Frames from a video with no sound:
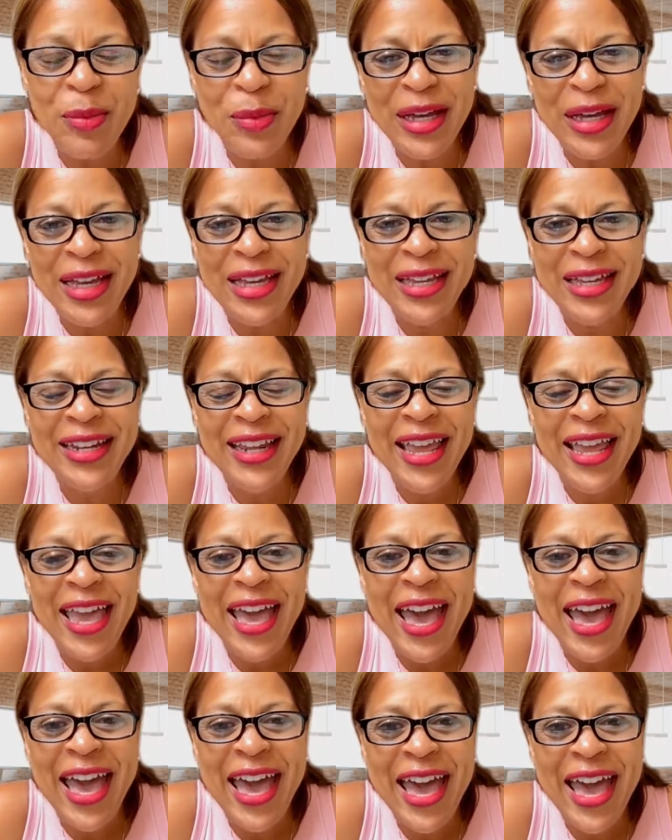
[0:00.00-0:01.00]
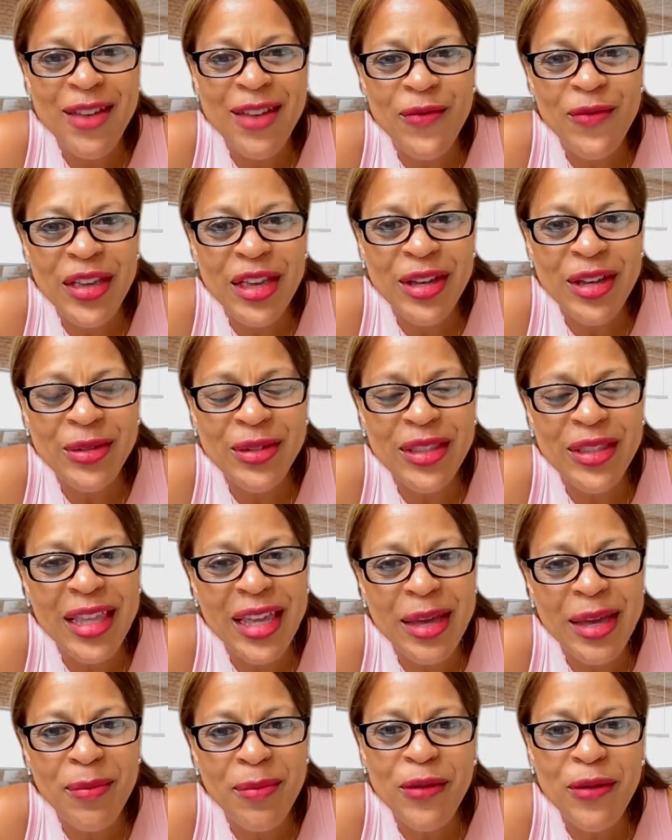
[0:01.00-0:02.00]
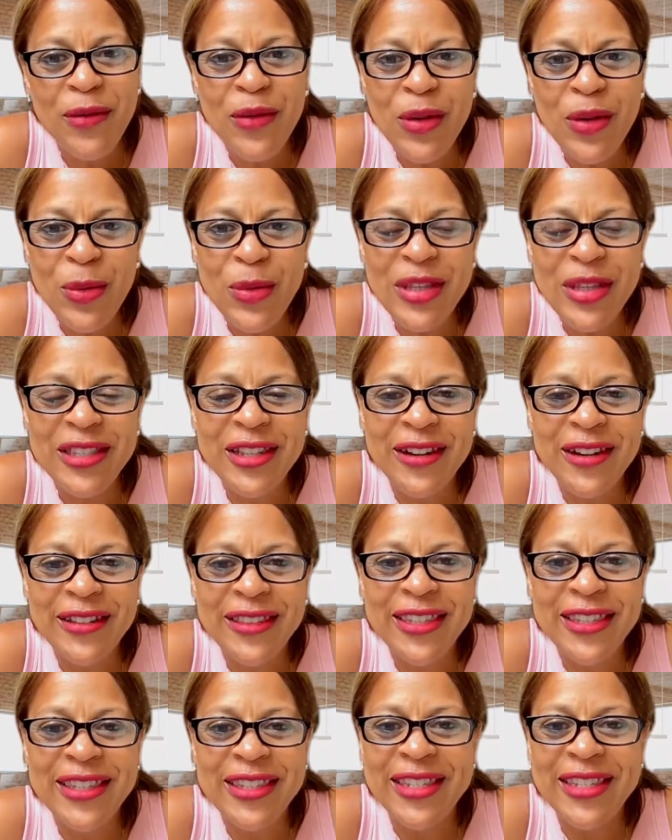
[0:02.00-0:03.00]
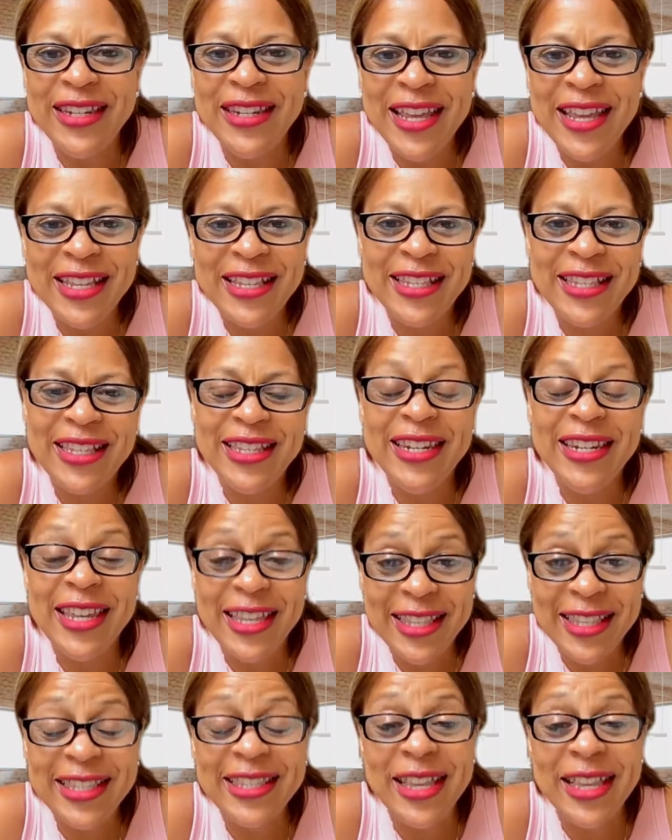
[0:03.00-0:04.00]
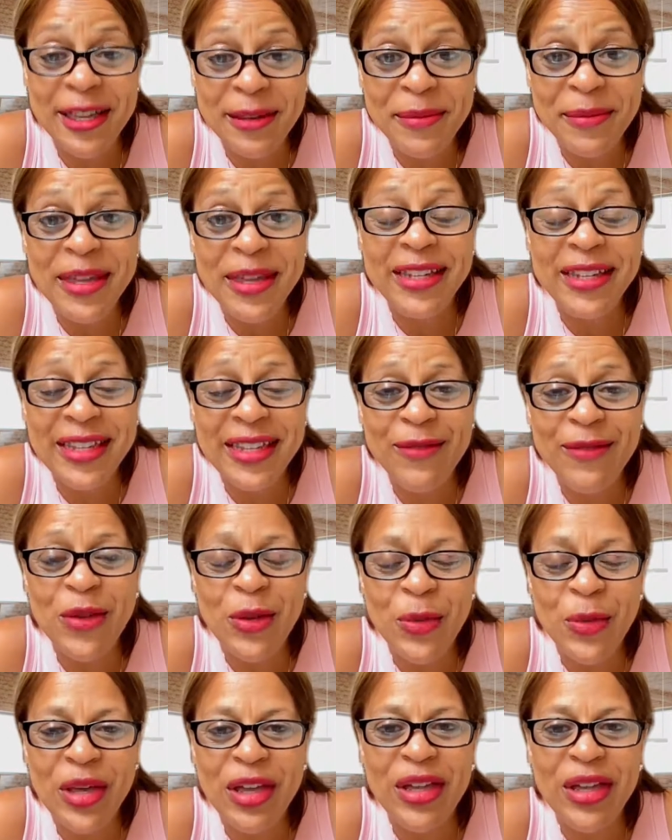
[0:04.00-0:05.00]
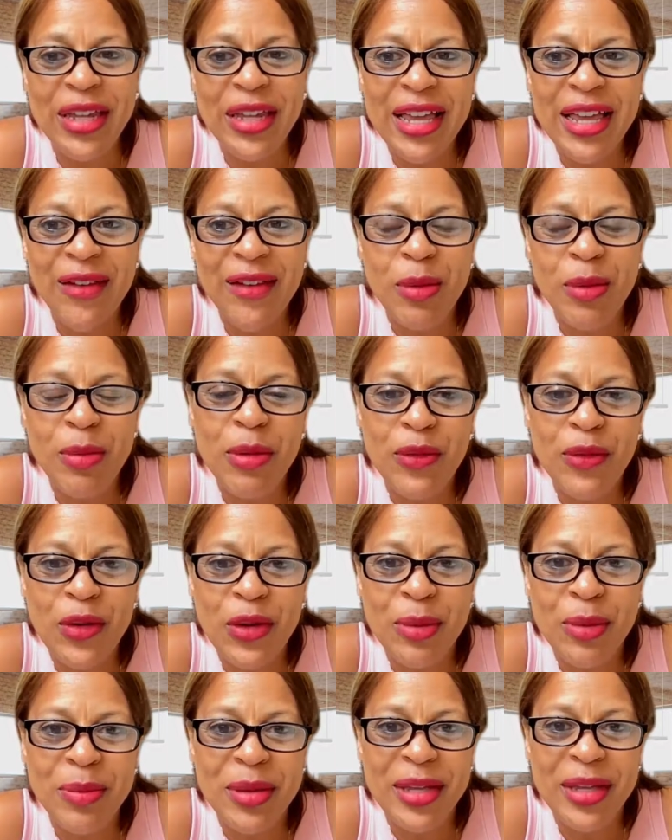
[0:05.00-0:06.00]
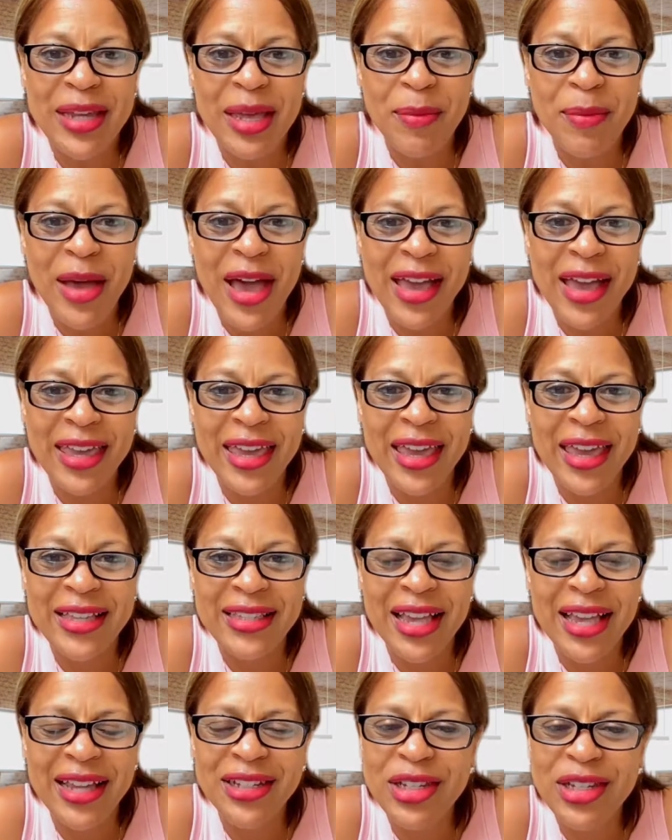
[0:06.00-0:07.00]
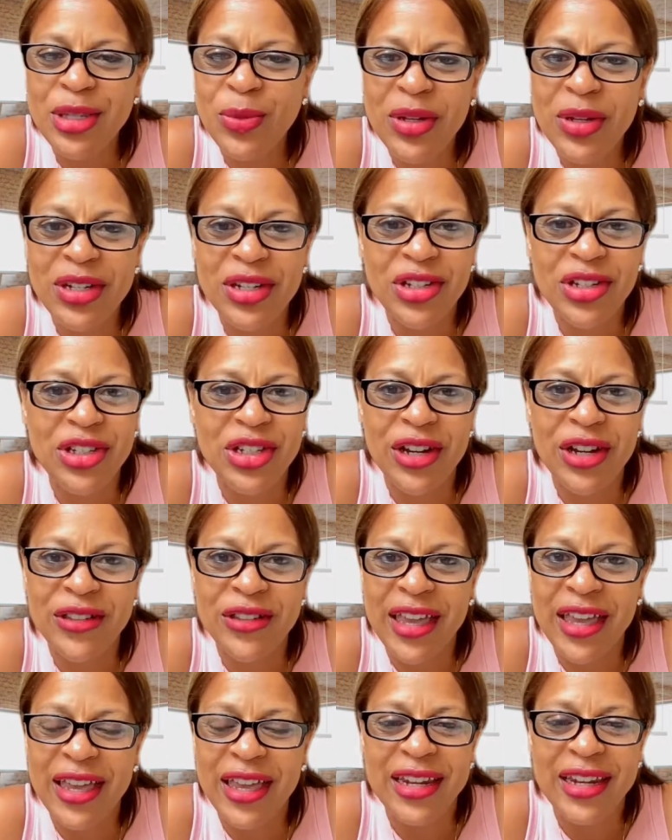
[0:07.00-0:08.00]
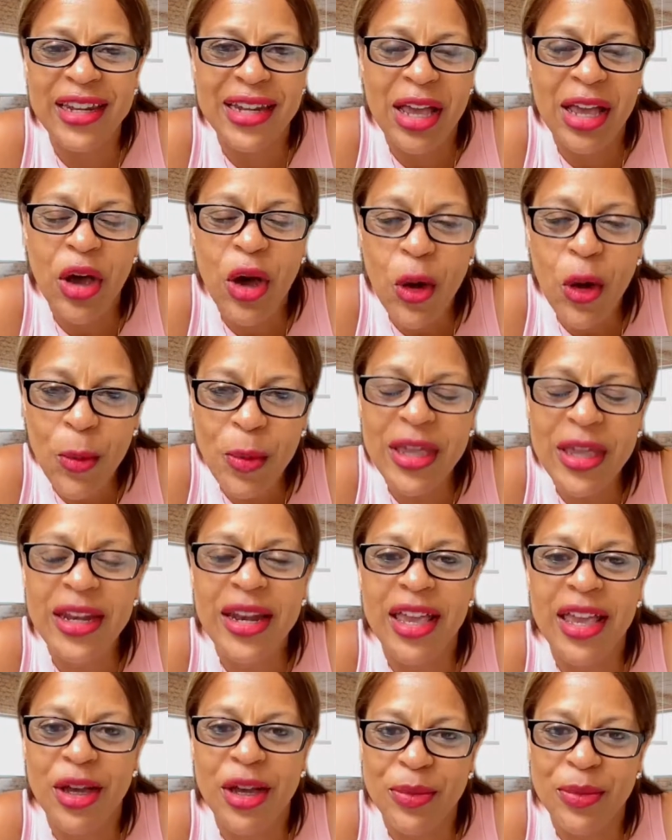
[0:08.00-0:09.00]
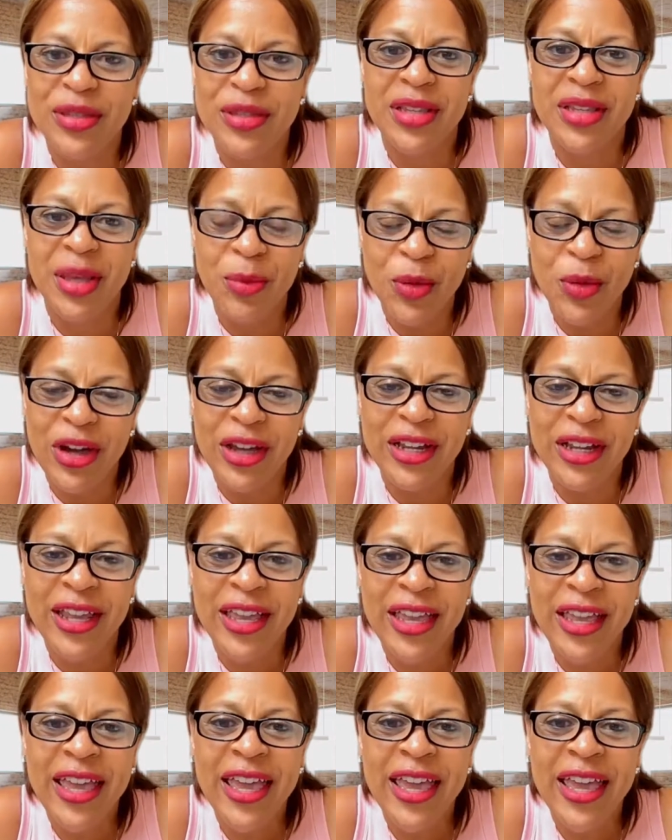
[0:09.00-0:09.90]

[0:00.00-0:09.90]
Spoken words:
but I felt that before we start this next segment, if you will, of the Before the Big Day podcast, I just wanted to share that, and I hope it helps someone.